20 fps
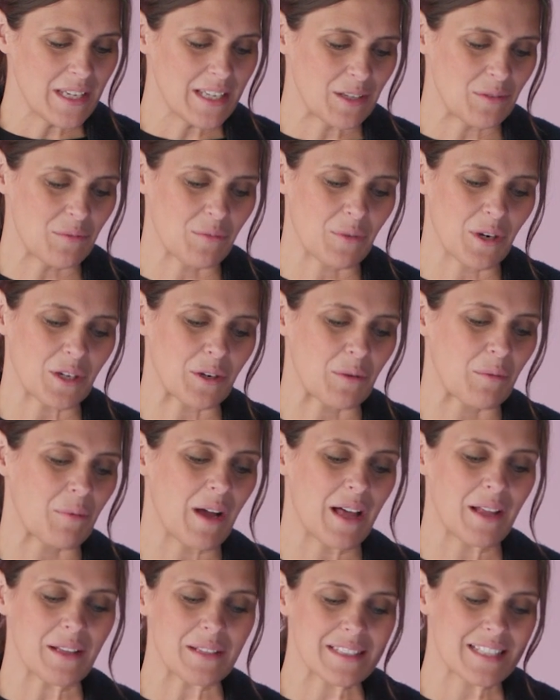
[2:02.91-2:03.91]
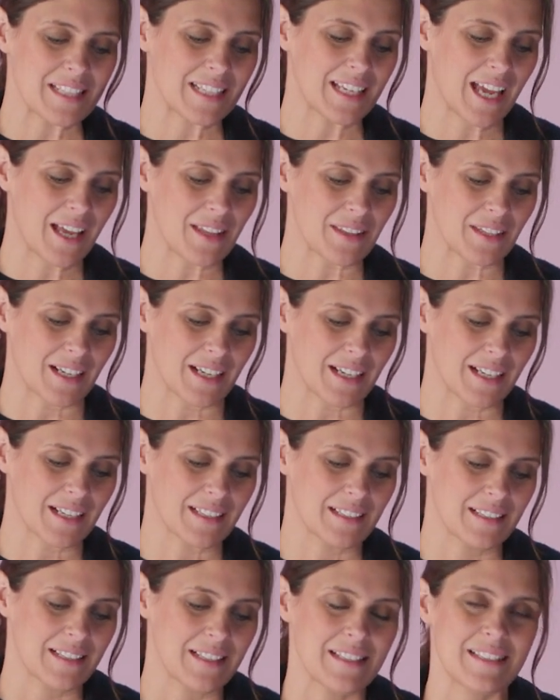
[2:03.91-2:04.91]
we can work well together
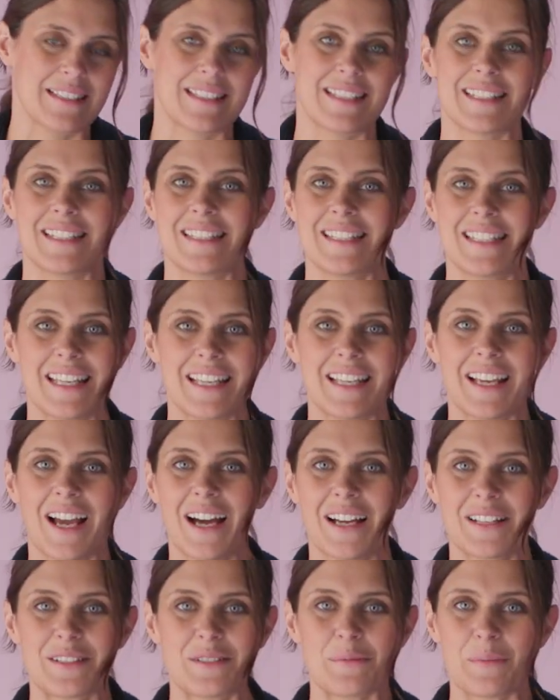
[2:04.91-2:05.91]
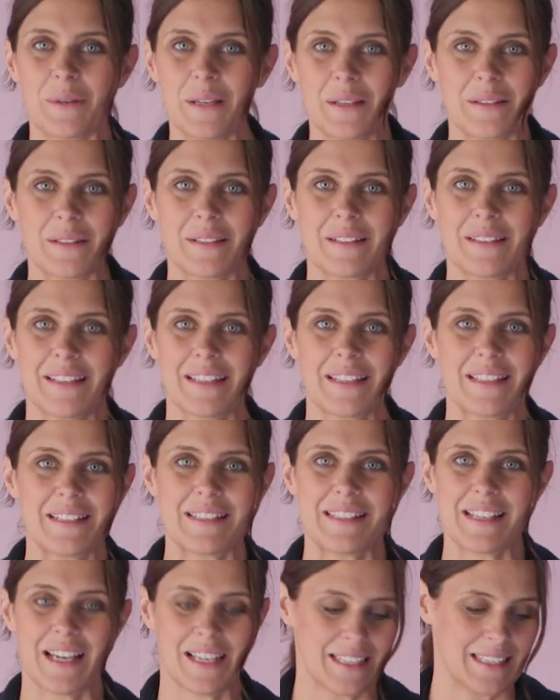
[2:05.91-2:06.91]
to see God's will
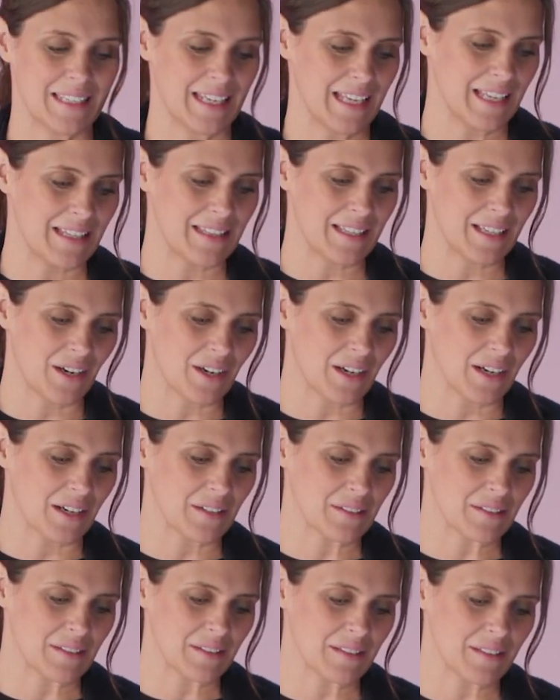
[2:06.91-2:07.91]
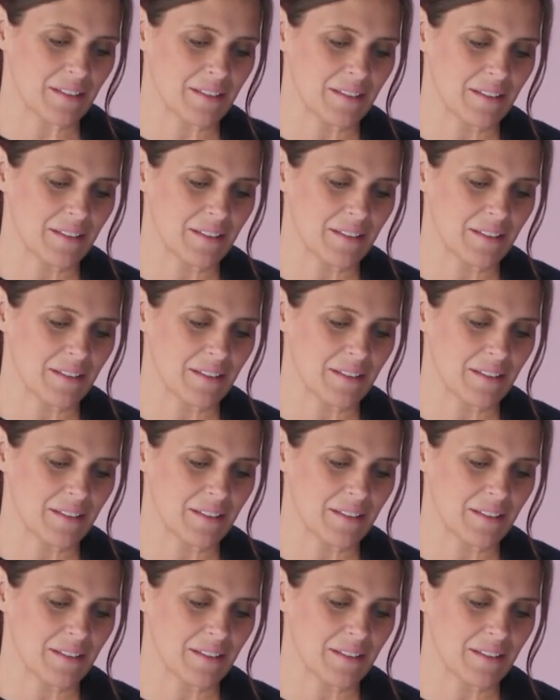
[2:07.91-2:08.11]
done in the earth.